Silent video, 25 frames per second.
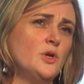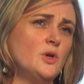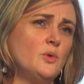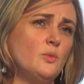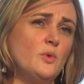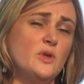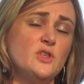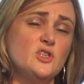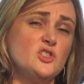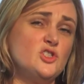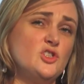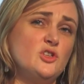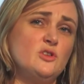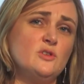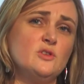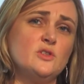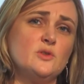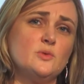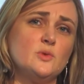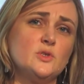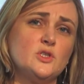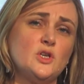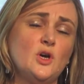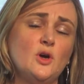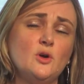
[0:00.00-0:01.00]
where the students
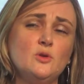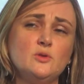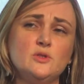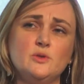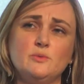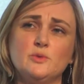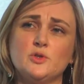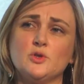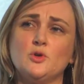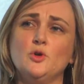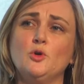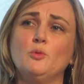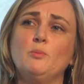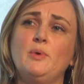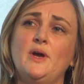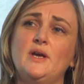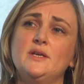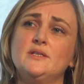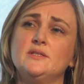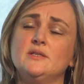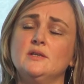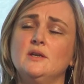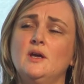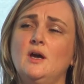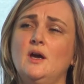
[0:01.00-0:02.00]
were told it was called
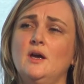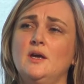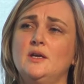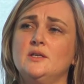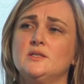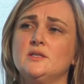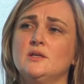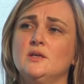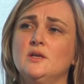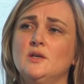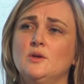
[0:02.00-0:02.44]
base and height,